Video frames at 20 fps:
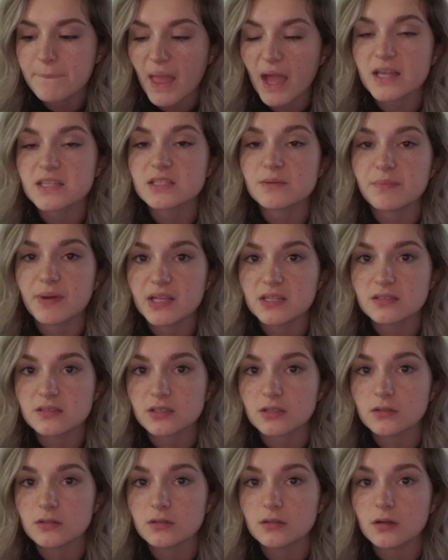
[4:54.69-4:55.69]
has a
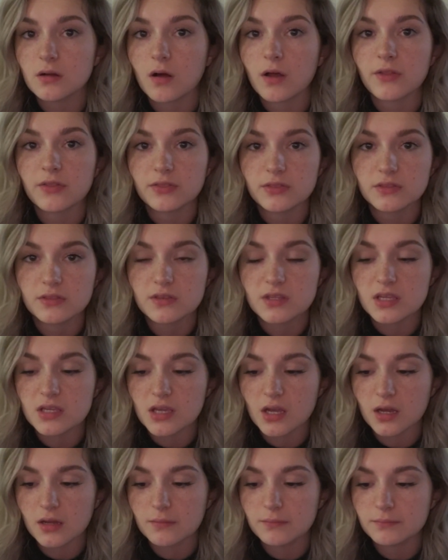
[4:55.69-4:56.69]
pentacle on
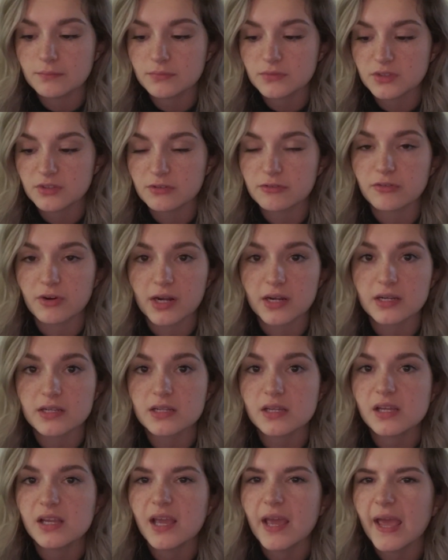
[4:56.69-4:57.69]
the
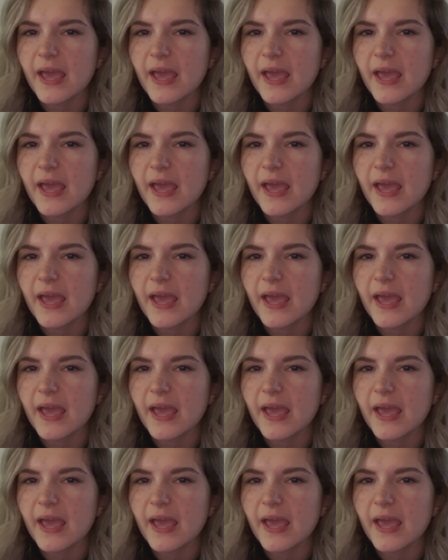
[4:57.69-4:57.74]
front.